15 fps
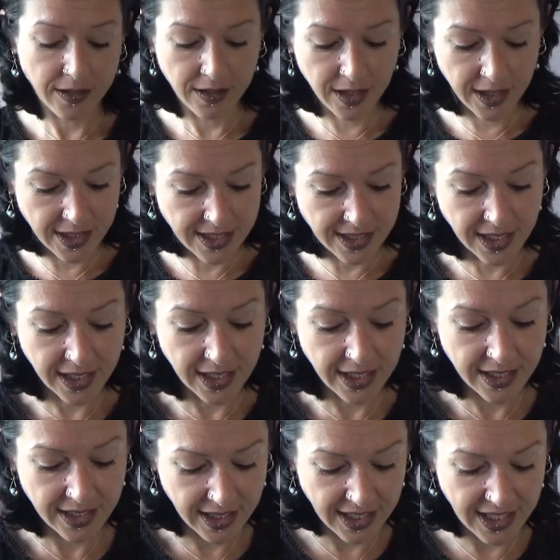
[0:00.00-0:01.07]

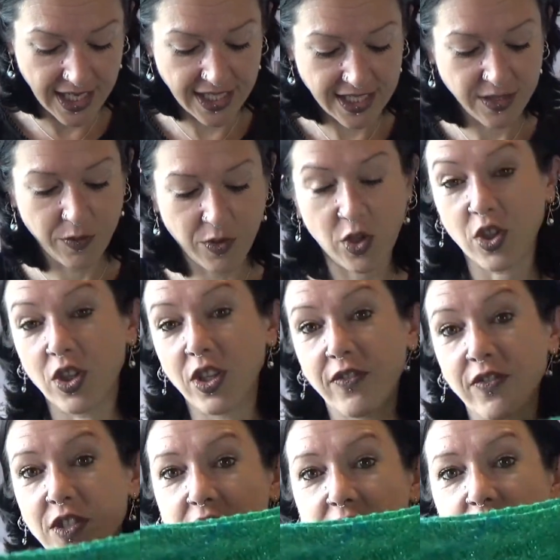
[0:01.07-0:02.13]
decided that yes, it was good enough
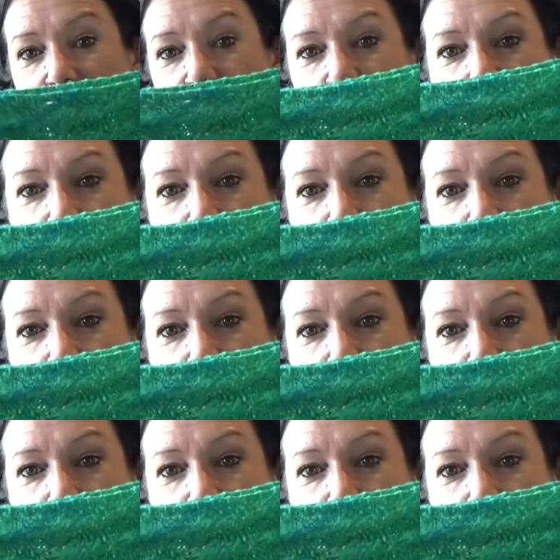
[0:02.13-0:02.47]
to go into a